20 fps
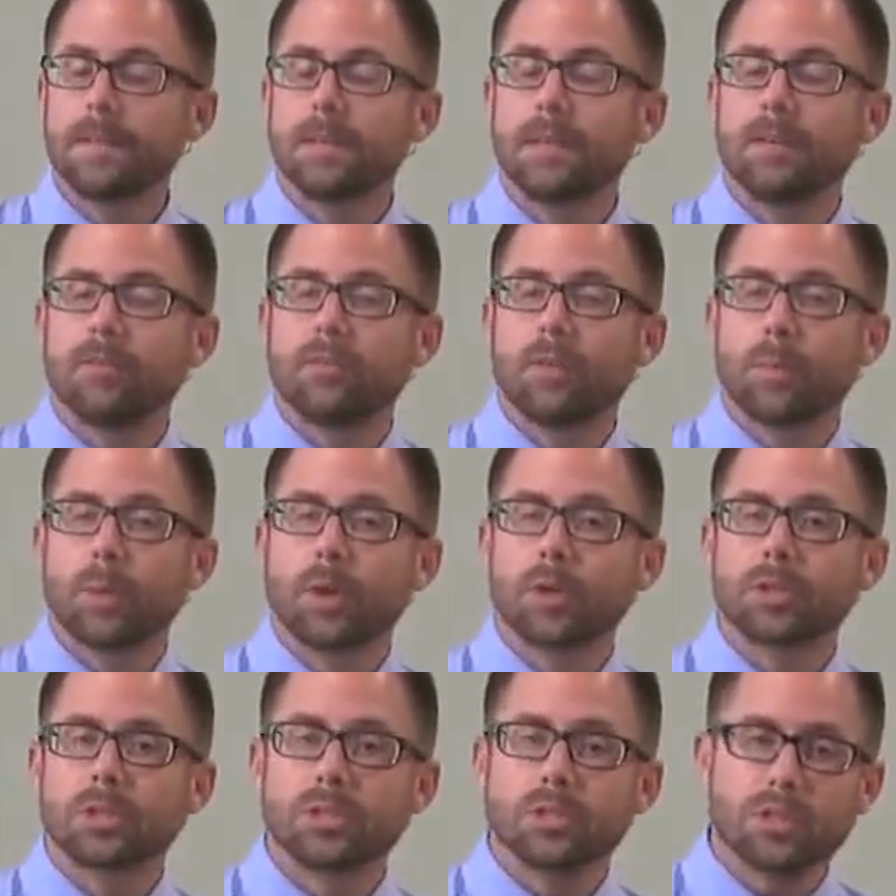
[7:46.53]
if the
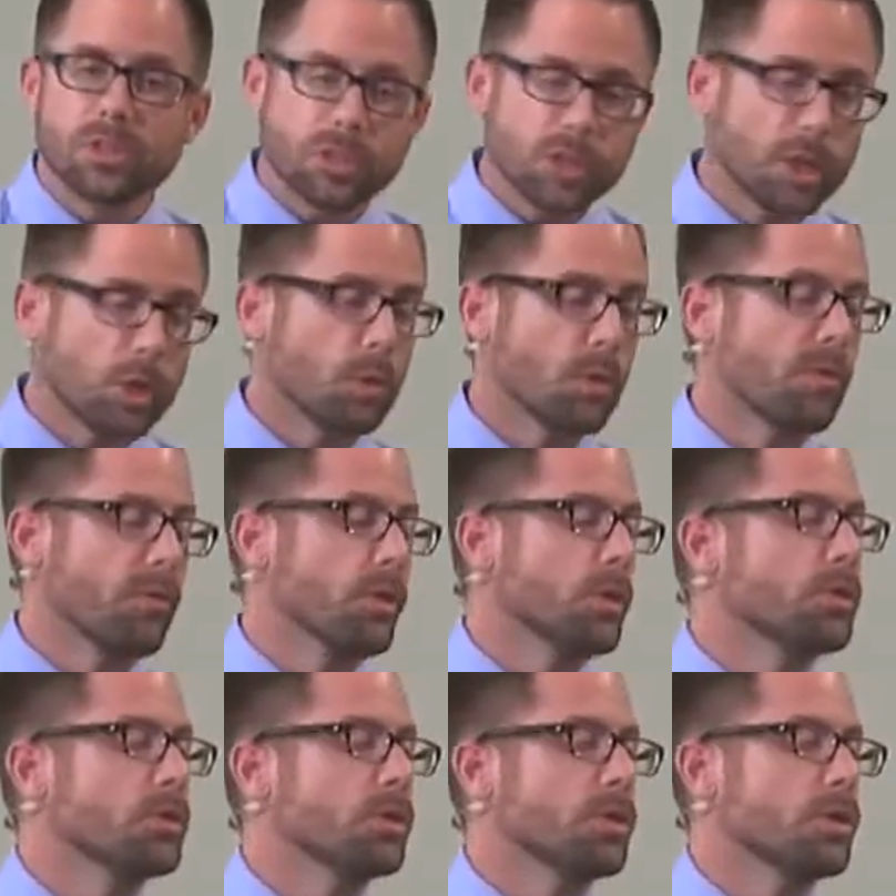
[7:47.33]
person still
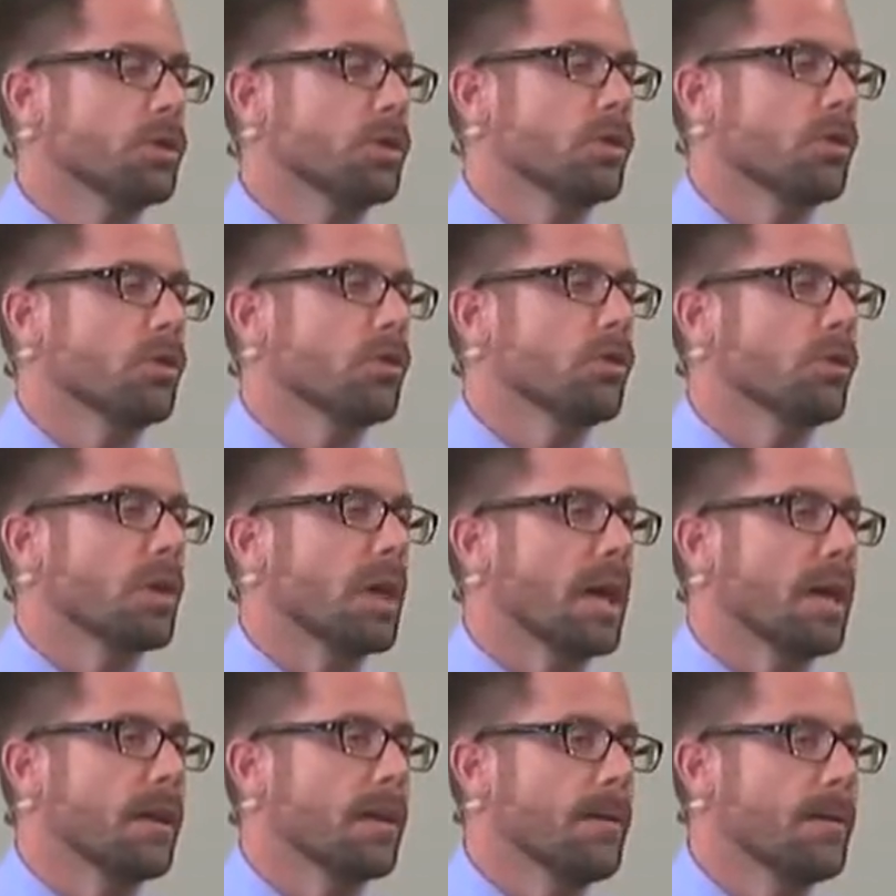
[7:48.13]
refuses to do
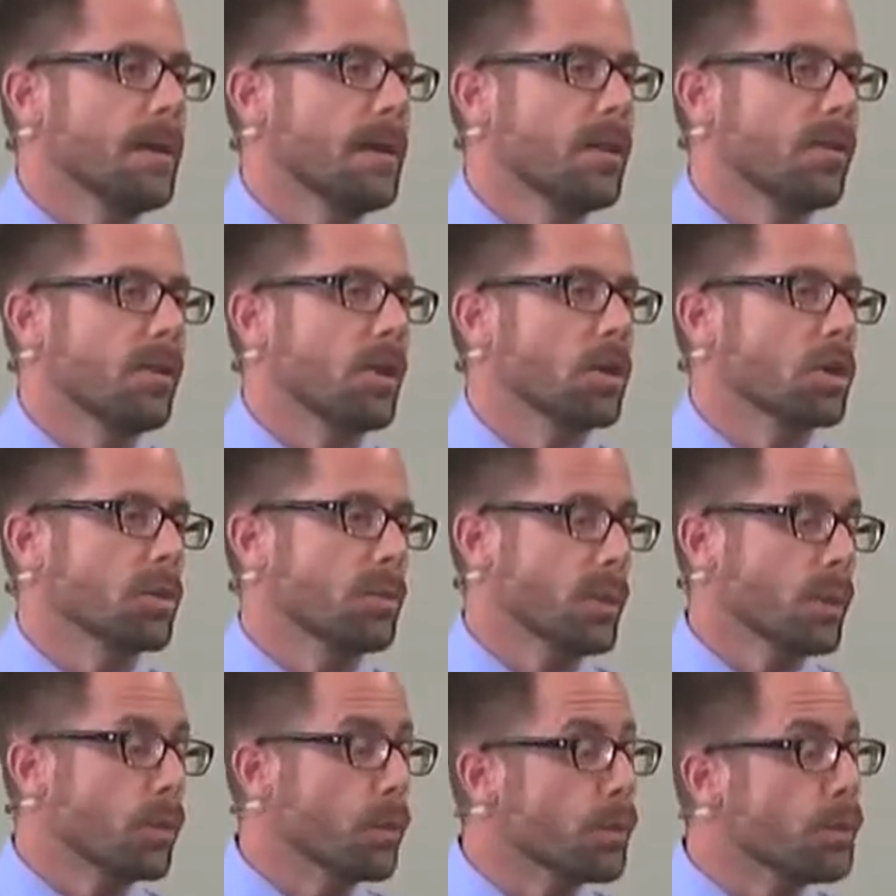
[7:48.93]
that, they're to
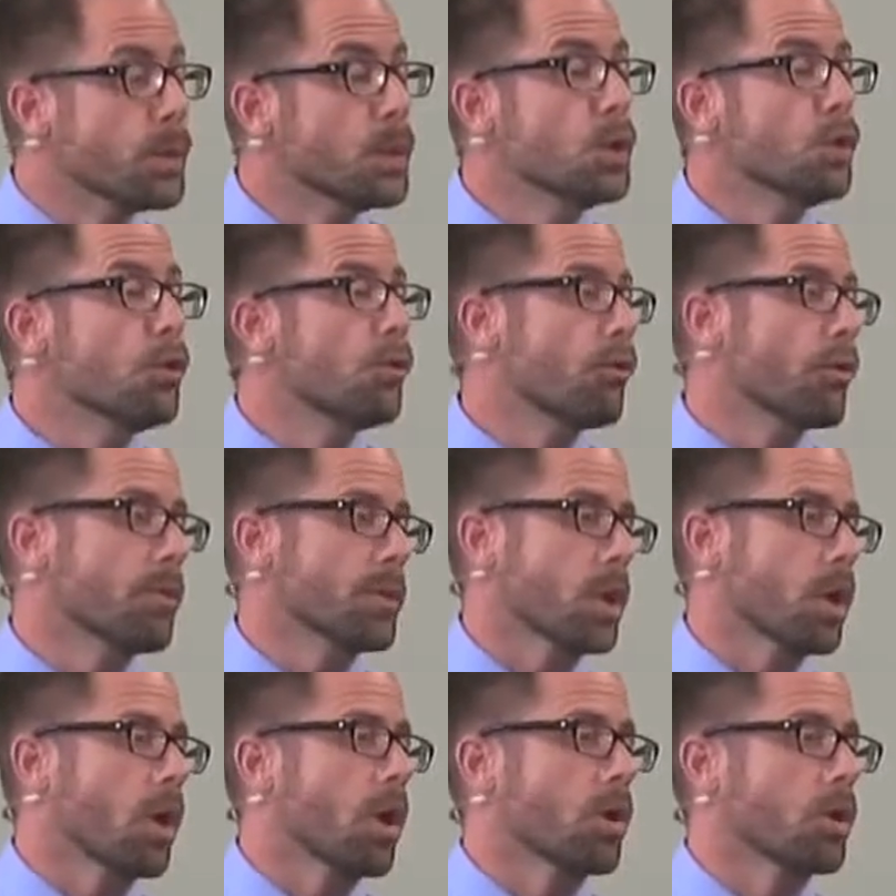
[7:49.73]
be removed from the
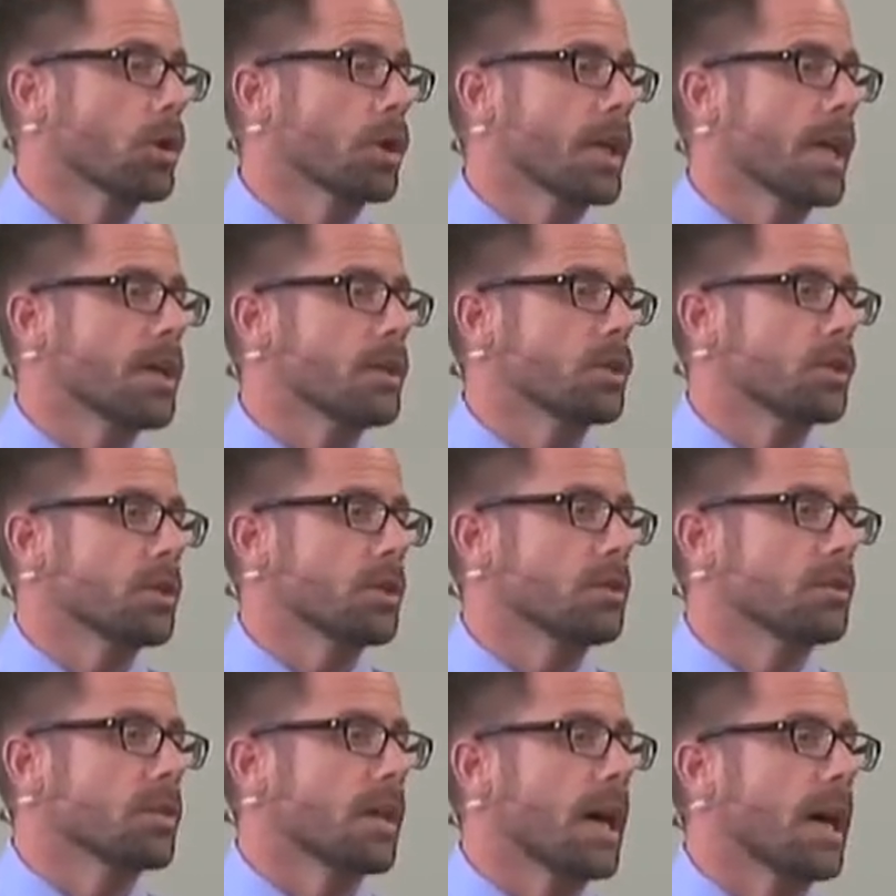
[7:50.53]
congregation
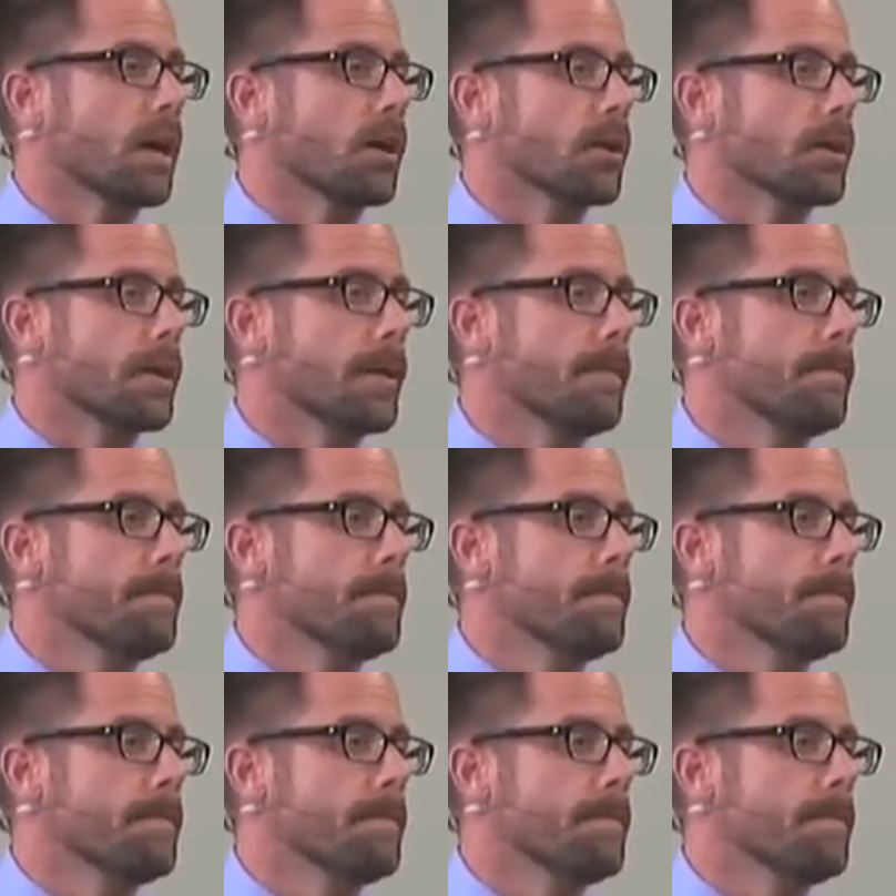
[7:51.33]
entirely.